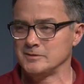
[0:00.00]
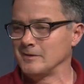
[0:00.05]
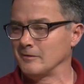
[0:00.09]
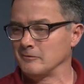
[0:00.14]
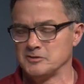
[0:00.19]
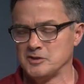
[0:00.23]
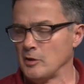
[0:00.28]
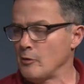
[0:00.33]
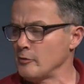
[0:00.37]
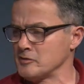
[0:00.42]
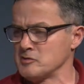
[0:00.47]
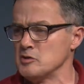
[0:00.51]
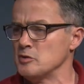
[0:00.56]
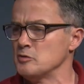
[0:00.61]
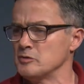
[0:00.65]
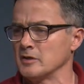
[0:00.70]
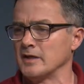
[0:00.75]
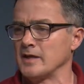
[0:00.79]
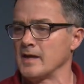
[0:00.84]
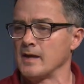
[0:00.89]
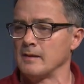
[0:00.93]
She always knew
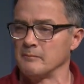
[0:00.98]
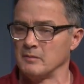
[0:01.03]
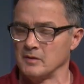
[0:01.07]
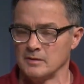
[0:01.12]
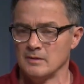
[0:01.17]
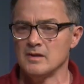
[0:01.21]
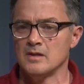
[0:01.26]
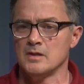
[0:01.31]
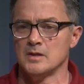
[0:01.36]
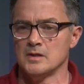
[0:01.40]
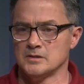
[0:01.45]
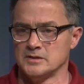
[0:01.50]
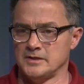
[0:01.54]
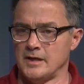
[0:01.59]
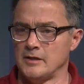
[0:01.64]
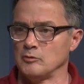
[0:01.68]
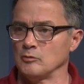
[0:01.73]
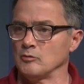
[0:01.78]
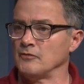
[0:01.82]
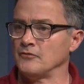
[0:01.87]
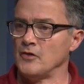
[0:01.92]
the game, but she
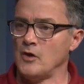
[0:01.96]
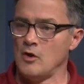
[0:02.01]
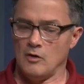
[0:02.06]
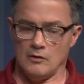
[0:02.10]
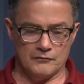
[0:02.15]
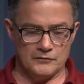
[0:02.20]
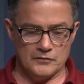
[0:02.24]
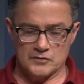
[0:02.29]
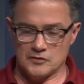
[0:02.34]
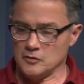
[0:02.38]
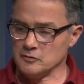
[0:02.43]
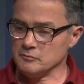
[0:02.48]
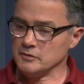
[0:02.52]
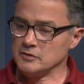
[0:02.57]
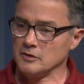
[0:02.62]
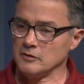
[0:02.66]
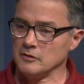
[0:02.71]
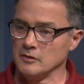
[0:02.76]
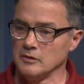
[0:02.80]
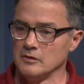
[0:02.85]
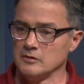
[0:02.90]
had to evolve,
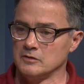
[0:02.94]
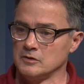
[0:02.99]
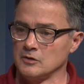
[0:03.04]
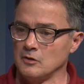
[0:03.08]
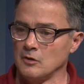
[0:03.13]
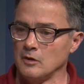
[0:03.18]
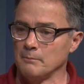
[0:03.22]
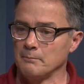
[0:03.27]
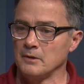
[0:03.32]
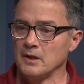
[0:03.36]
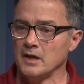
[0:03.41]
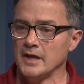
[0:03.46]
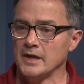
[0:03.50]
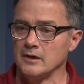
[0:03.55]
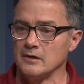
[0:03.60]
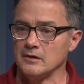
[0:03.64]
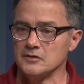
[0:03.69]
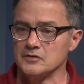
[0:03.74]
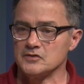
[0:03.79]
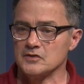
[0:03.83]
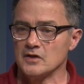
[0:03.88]
to her
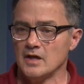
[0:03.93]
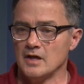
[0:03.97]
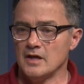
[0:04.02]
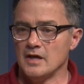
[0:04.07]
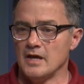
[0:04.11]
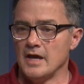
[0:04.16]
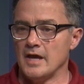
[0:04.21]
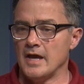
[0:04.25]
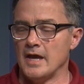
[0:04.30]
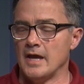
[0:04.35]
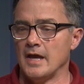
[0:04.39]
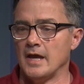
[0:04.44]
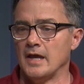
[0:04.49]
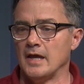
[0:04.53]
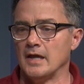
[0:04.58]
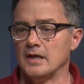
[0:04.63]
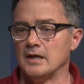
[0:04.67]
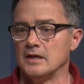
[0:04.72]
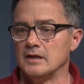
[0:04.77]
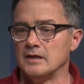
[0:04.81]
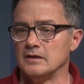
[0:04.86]
players.
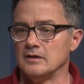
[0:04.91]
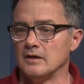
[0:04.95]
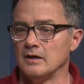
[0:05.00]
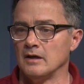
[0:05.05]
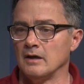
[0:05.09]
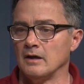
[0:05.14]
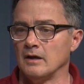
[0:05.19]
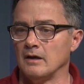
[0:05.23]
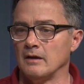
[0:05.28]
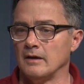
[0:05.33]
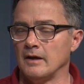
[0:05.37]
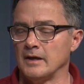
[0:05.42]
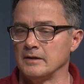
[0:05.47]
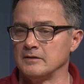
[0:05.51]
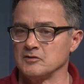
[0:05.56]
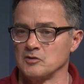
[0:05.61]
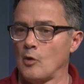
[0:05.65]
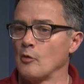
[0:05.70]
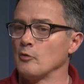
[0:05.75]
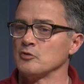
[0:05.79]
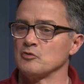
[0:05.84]
And I
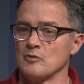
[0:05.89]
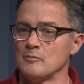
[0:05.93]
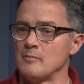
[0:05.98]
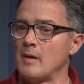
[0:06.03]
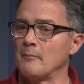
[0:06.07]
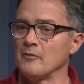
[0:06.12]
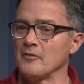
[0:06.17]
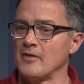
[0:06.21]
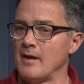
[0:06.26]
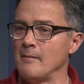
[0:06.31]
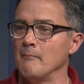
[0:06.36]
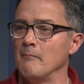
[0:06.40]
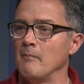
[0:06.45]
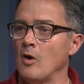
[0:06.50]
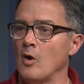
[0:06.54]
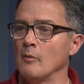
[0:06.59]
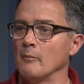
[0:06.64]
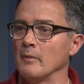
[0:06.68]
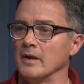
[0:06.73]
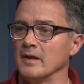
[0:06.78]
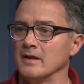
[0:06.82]
just always remember that
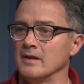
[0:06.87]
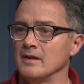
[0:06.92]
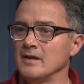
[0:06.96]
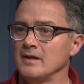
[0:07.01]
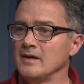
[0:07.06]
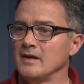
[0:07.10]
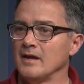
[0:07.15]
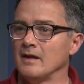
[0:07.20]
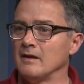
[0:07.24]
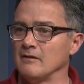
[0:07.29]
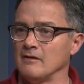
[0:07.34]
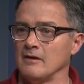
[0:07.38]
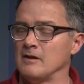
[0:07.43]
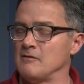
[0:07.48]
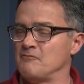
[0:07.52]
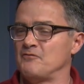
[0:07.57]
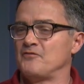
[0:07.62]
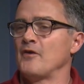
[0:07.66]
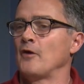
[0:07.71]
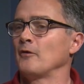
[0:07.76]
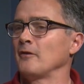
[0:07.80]
moment. And
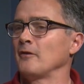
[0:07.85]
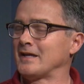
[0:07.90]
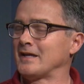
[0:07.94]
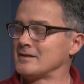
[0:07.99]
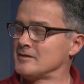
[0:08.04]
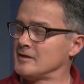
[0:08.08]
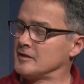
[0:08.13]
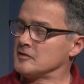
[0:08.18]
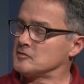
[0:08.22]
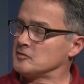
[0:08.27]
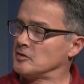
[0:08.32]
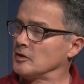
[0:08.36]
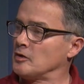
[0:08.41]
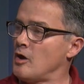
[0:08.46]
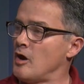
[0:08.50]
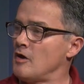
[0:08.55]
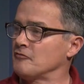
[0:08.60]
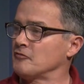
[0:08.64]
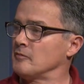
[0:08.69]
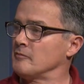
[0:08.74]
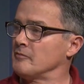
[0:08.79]
it felt things took
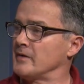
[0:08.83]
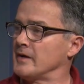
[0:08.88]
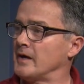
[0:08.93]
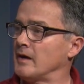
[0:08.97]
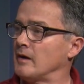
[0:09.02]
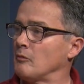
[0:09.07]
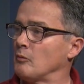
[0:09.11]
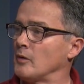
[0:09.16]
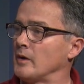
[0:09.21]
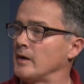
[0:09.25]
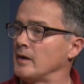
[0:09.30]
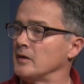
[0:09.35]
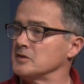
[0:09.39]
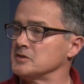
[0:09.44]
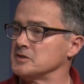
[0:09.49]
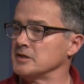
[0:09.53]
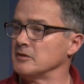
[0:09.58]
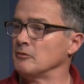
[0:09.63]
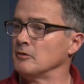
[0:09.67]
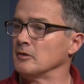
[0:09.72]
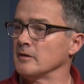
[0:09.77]
off from there, where
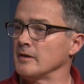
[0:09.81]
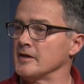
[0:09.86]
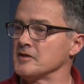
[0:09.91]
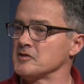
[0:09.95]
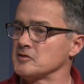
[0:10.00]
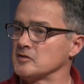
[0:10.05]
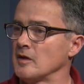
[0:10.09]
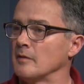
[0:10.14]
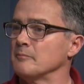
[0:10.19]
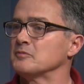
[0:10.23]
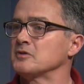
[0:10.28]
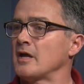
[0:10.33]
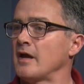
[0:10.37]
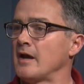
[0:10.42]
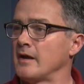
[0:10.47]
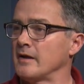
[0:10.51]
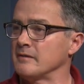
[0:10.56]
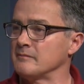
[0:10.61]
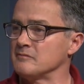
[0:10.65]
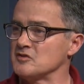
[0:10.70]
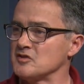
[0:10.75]
she realized
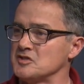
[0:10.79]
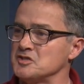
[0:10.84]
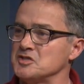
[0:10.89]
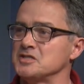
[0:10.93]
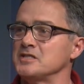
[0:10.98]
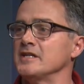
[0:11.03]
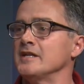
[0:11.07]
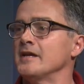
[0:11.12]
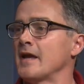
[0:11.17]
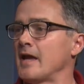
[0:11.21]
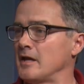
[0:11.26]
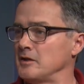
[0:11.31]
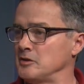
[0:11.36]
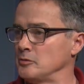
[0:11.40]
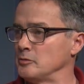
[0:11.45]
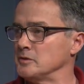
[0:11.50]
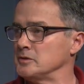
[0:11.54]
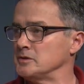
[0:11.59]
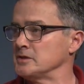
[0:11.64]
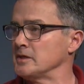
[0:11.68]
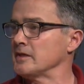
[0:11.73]
sometimes she had
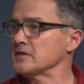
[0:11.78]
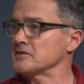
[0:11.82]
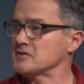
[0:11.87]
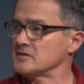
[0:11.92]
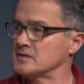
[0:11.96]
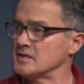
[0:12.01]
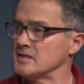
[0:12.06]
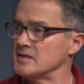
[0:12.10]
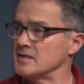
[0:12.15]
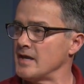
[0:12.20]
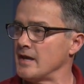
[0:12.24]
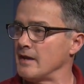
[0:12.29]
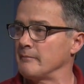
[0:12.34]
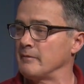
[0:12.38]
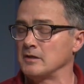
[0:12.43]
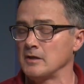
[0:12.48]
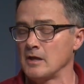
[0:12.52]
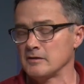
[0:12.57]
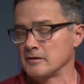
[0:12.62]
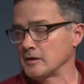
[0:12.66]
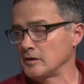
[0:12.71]
to adjust to them.
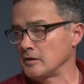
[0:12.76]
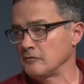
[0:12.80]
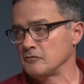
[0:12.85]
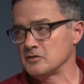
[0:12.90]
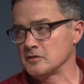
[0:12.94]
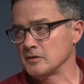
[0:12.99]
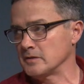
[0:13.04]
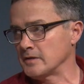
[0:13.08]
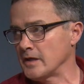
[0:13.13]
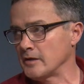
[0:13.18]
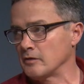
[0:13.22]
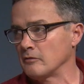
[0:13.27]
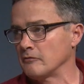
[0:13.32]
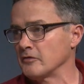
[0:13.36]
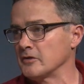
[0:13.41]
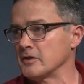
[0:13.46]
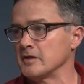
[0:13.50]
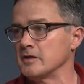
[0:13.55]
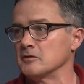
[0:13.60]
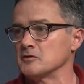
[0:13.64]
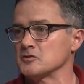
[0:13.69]
And I think you've seen that over
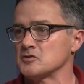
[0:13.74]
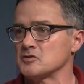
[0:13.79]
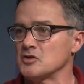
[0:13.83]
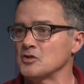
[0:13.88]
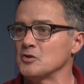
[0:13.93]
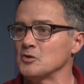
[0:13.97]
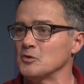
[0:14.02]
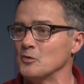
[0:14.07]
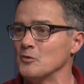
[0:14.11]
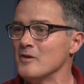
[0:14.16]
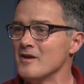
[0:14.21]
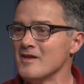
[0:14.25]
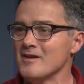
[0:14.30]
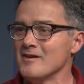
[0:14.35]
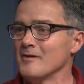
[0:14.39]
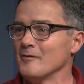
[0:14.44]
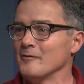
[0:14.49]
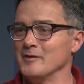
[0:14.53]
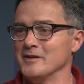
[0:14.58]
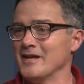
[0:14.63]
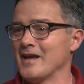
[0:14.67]
the years, too,
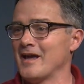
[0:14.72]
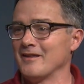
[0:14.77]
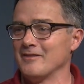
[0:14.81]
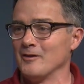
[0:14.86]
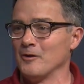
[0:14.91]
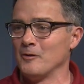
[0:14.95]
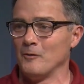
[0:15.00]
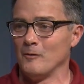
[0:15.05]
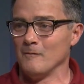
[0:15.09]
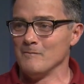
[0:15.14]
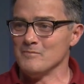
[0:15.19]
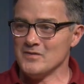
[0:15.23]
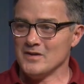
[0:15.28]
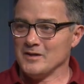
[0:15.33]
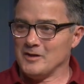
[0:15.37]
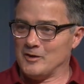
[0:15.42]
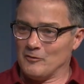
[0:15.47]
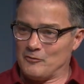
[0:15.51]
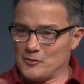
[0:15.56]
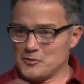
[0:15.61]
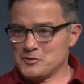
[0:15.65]
when you had the whole,
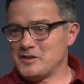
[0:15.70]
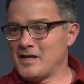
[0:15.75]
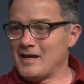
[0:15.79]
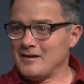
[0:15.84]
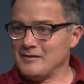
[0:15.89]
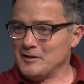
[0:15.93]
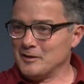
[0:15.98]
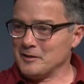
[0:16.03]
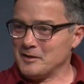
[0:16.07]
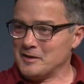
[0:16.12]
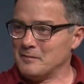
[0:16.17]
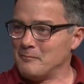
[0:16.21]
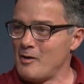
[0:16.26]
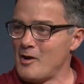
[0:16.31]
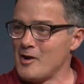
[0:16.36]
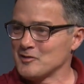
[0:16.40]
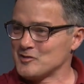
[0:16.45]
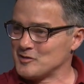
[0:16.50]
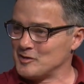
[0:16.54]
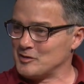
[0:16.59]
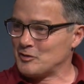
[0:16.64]
first you had the Aaliyah
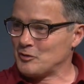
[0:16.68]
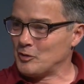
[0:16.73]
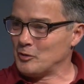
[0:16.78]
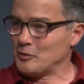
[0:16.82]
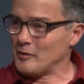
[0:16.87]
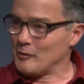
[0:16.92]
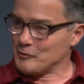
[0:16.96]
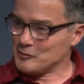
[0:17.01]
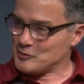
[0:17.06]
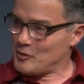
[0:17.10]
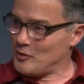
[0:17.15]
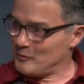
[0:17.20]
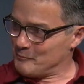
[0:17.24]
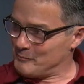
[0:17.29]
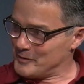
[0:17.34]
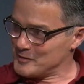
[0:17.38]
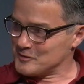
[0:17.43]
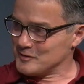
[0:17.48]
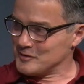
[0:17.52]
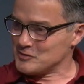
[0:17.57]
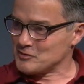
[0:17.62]
Boston crew that was all
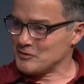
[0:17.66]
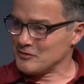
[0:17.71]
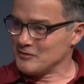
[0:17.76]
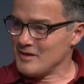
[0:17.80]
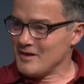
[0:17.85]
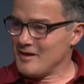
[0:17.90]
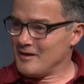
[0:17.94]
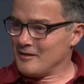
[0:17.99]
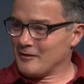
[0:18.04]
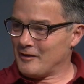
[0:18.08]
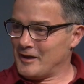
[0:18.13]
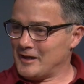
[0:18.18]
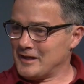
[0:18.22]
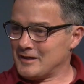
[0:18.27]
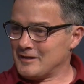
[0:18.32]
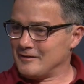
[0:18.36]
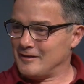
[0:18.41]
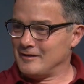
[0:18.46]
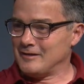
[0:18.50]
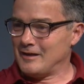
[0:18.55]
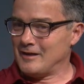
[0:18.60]
business-like,
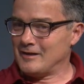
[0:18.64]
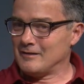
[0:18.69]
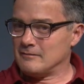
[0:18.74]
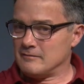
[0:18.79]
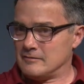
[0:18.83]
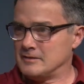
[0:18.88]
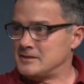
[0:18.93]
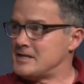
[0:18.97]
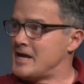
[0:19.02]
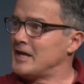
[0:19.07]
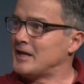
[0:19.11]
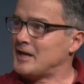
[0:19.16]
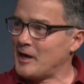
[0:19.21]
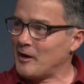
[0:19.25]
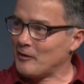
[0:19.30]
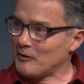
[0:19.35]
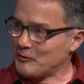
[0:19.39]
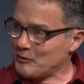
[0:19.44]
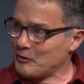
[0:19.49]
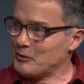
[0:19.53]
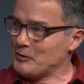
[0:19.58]
and then you had the
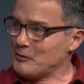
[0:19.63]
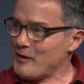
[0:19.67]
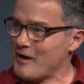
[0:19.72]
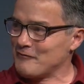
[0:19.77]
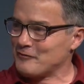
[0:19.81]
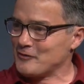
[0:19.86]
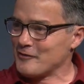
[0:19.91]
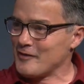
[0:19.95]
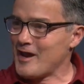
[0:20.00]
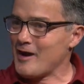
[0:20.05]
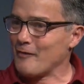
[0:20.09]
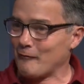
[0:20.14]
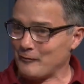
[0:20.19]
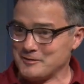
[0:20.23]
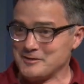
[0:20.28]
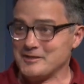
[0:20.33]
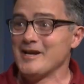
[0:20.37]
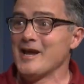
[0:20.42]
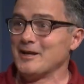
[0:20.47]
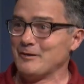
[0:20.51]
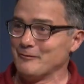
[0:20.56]
daycare crew after that, where
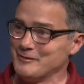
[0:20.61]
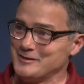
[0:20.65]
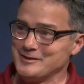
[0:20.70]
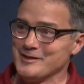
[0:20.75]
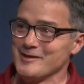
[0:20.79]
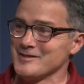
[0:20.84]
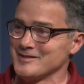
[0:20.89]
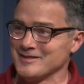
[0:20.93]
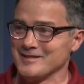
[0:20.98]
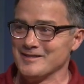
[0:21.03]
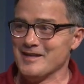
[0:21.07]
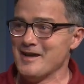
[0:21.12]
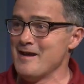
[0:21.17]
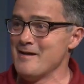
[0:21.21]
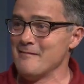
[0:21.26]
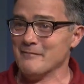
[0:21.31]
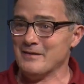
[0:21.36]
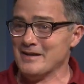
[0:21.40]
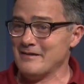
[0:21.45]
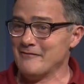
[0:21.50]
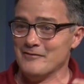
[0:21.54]
she had to adjust to
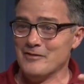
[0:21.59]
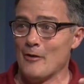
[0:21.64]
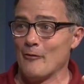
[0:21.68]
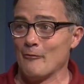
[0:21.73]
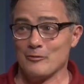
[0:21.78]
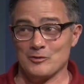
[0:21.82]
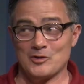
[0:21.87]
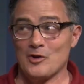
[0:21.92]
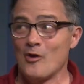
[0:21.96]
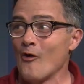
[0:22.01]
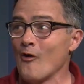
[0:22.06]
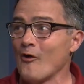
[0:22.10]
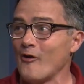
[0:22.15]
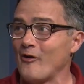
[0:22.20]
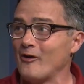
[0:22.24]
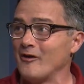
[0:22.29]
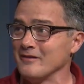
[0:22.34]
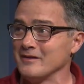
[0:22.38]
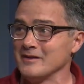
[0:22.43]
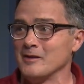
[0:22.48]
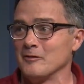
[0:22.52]
them. And even though it was
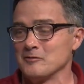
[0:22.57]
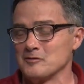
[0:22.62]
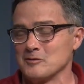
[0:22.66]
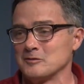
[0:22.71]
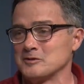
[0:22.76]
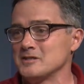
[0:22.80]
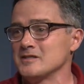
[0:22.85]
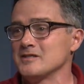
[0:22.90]
hard, so